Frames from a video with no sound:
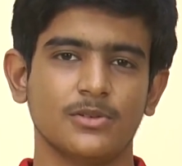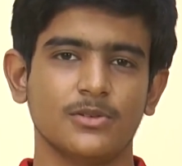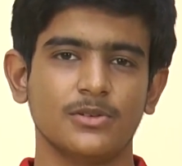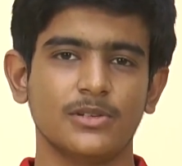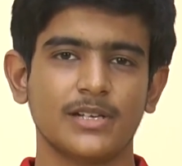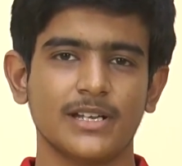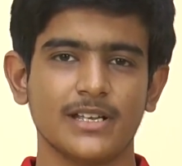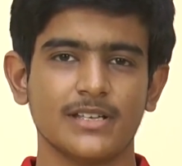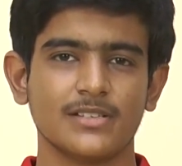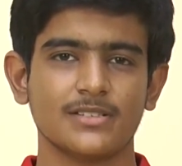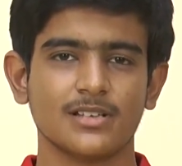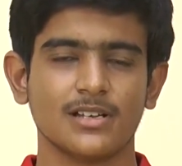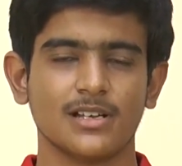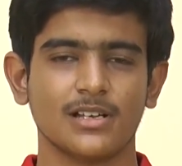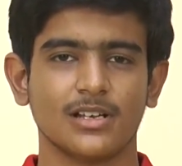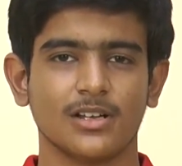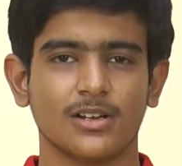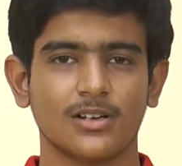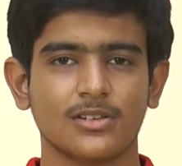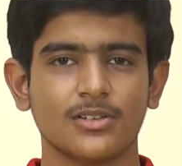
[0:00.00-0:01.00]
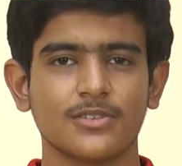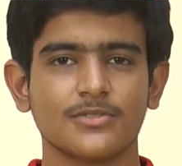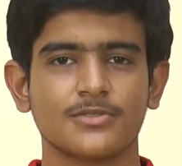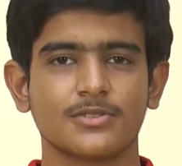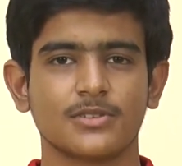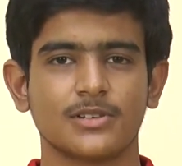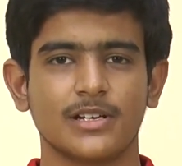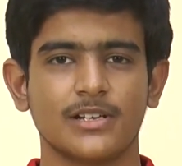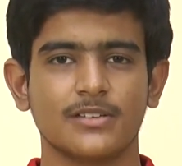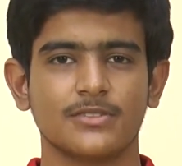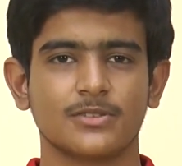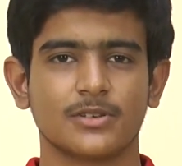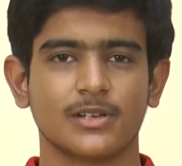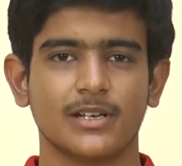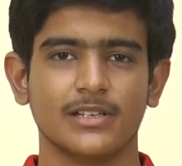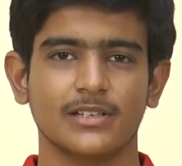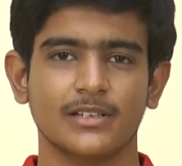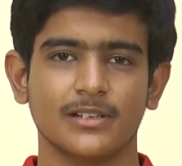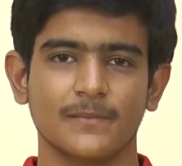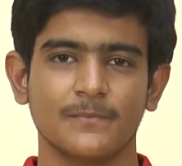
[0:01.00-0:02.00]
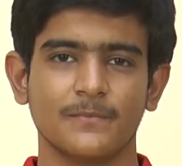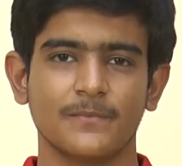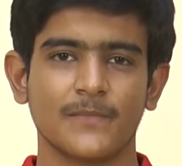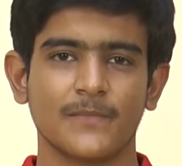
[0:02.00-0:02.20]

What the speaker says: who teach a lot of students together.